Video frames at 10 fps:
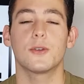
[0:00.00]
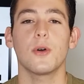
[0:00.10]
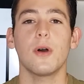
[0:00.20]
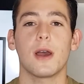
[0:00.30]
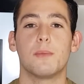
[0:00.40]

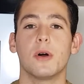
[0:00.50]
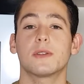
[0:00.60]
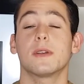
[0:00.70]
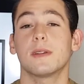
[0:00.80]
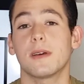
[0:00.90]
So I
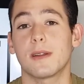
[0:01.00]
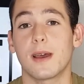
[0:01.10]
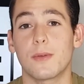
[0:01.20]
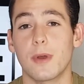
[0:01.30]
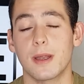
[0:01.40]
bought it and
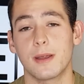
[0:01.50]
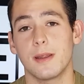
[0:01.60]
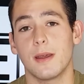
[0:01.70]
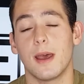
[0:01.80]
I read it,